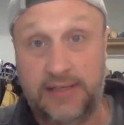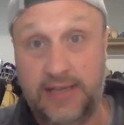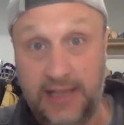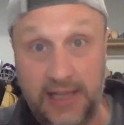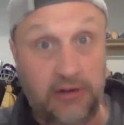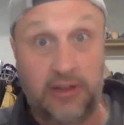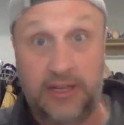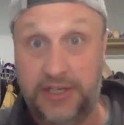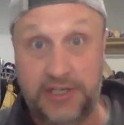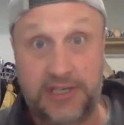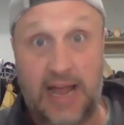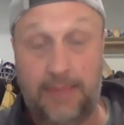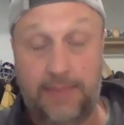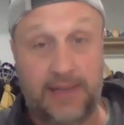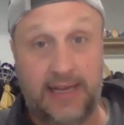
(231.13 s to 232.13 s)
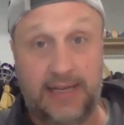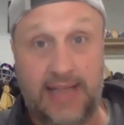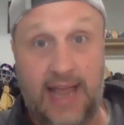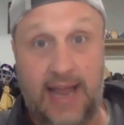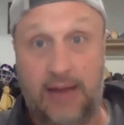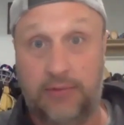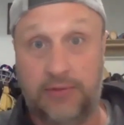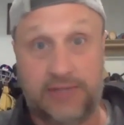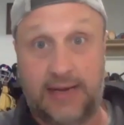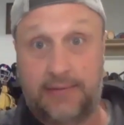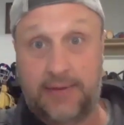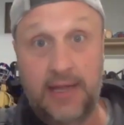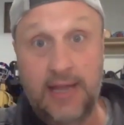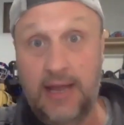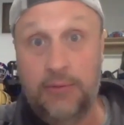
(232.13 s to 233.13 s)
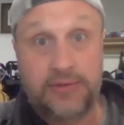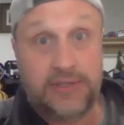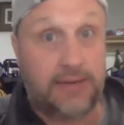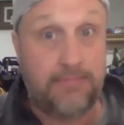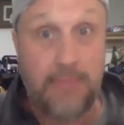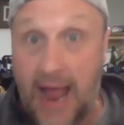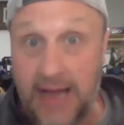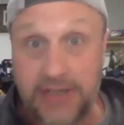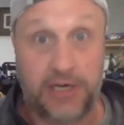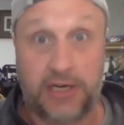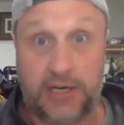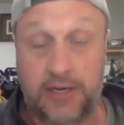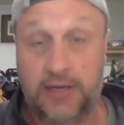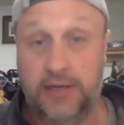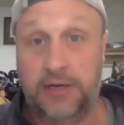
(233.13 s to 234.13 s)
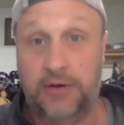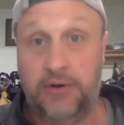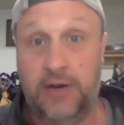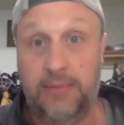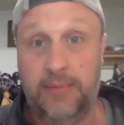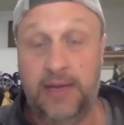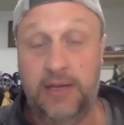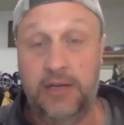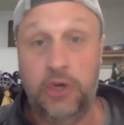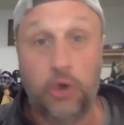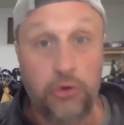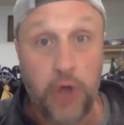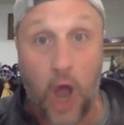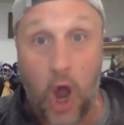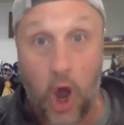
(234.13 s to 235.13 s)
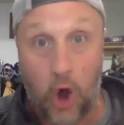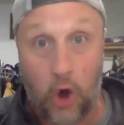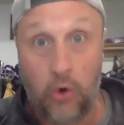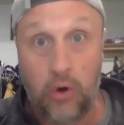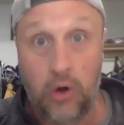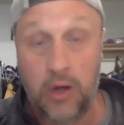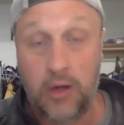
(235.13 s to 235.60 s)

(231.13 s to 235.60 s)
It literally just happened like that. It was like magic. You know what I mean? You'll know.